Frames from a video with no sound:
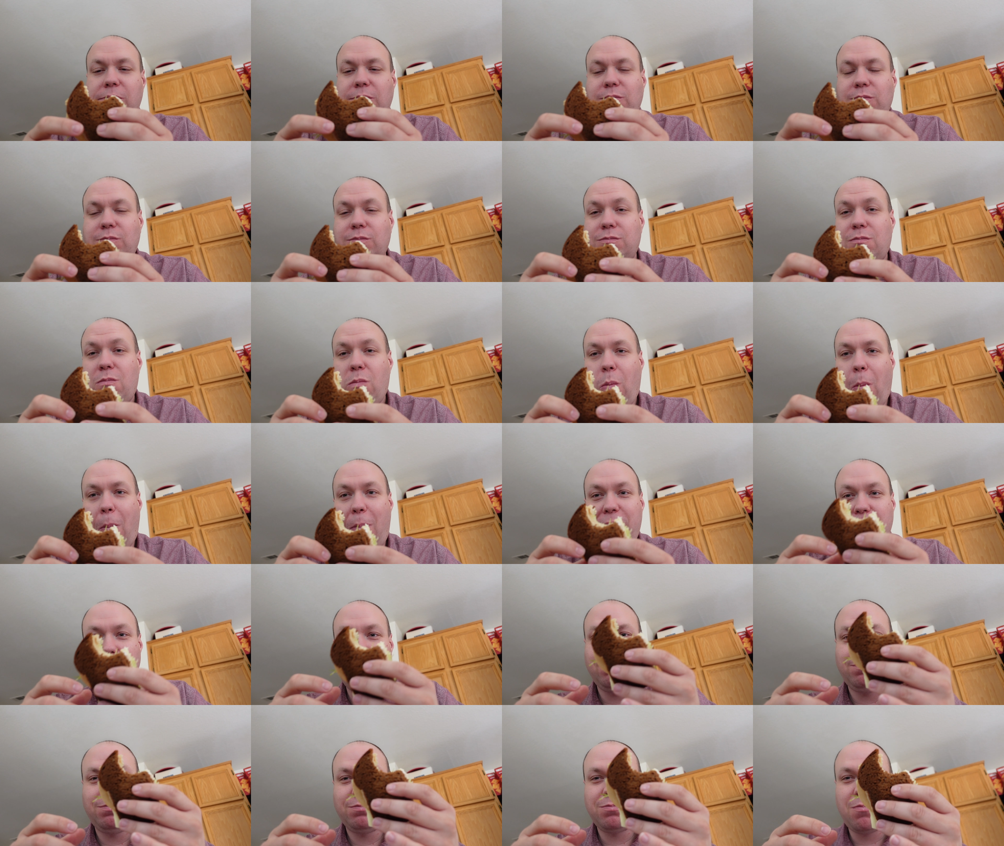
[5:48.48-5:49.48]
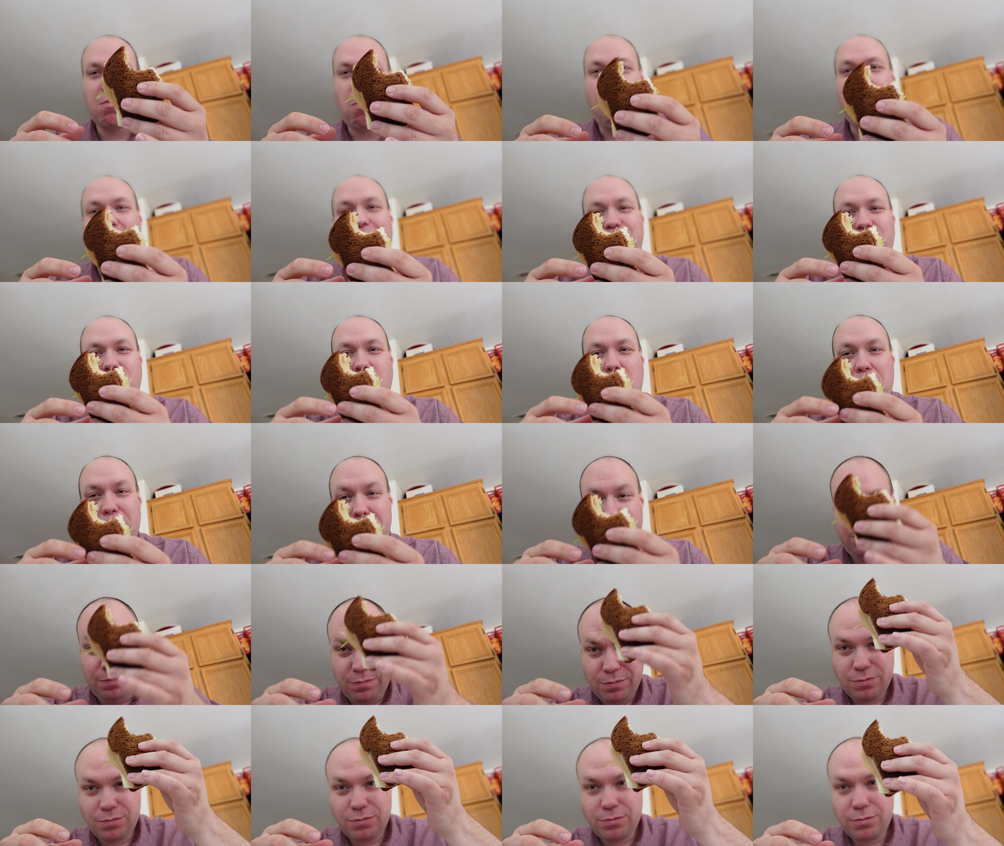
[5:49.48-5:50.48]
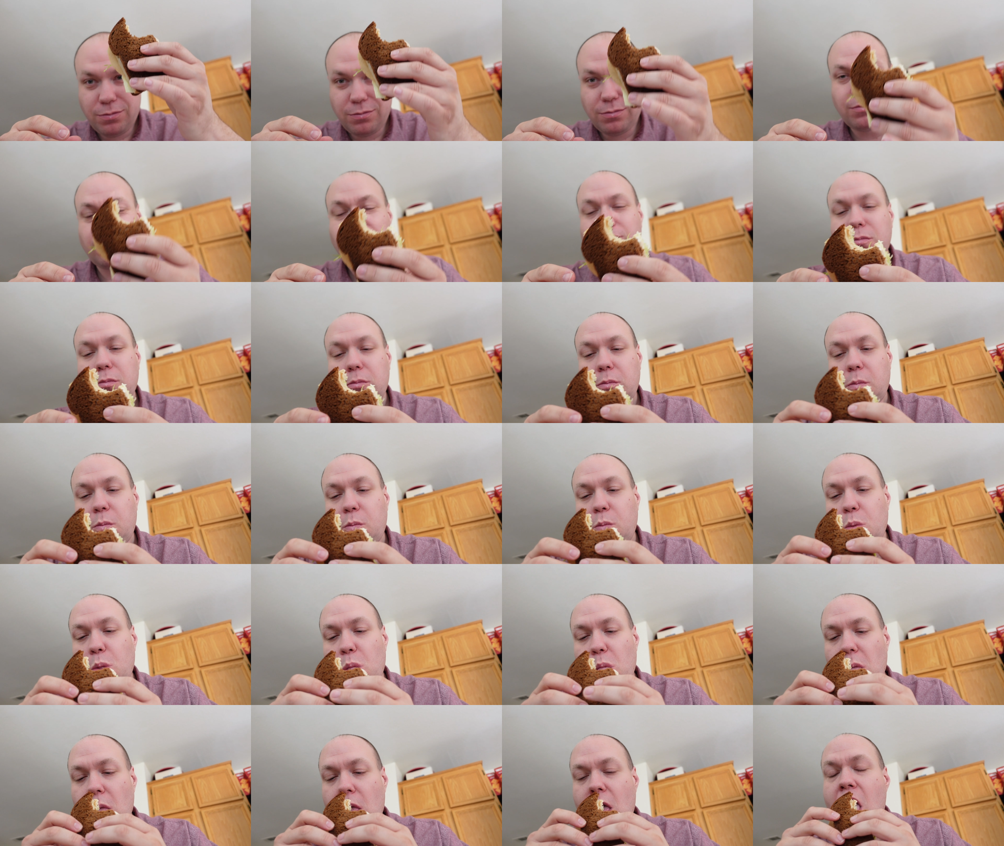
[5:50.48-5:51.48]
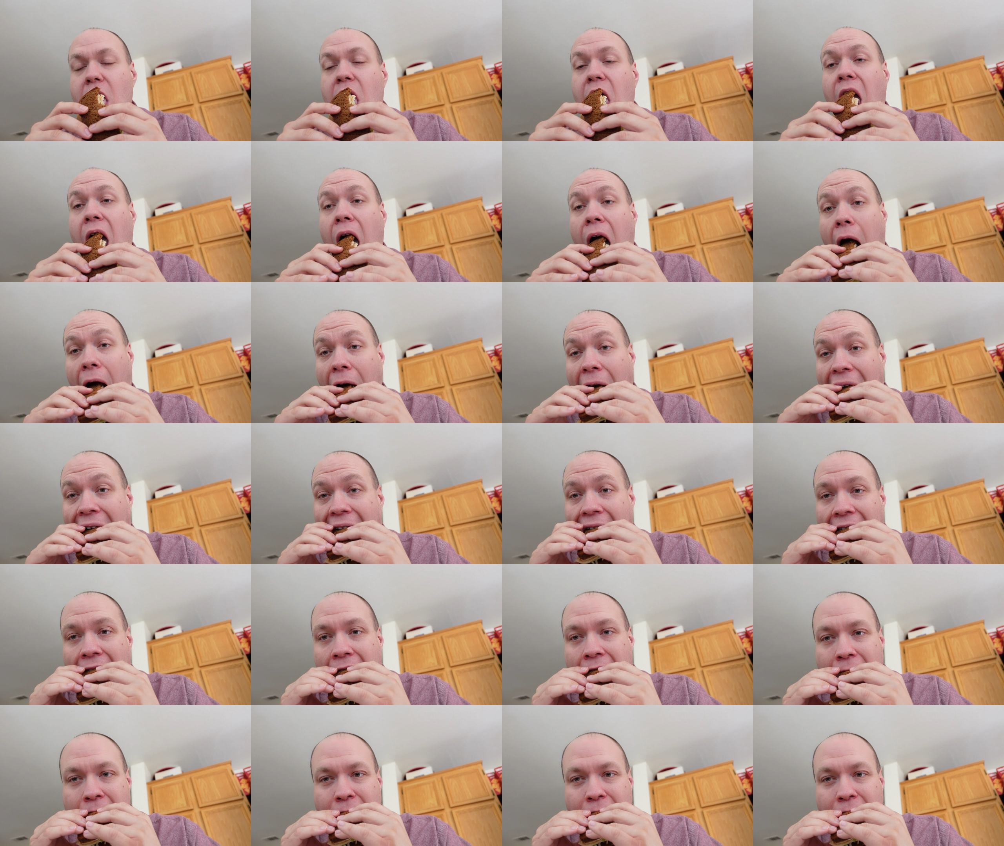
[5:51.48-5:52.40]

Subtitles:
[no speech]